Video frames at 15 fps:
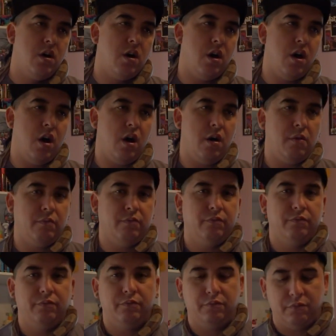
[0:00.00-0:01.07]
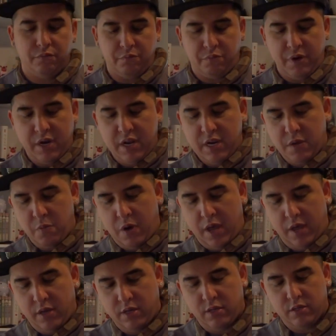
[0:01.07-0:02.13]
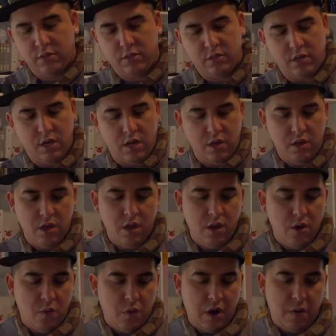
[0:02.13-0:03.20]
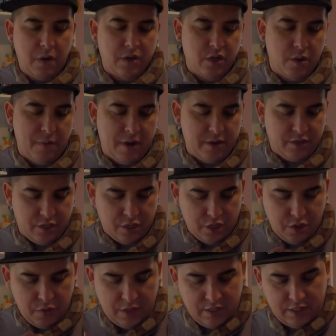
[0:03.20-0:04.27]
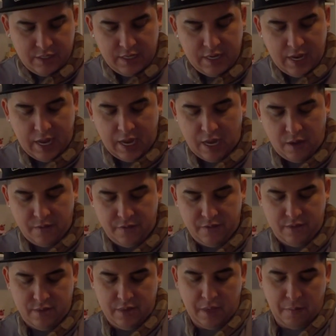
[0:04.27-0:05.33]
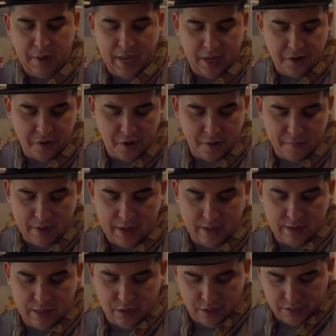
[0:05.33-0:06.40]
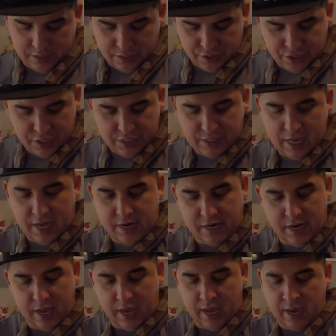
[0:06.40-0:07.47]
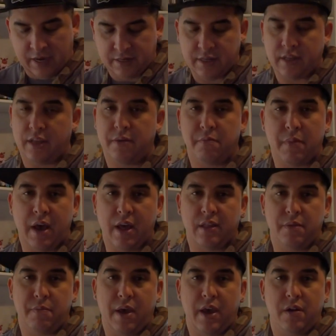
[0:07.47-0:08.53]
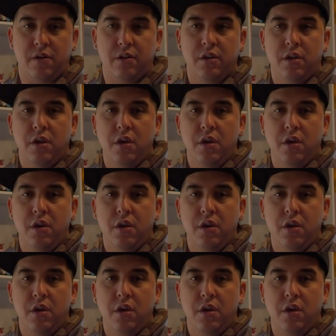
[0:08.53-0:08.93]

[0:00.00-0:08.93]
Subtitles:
But anyway, what I want to talk about is you can see how the pattern on Motley looks, and she's got an excellent Motley pattern.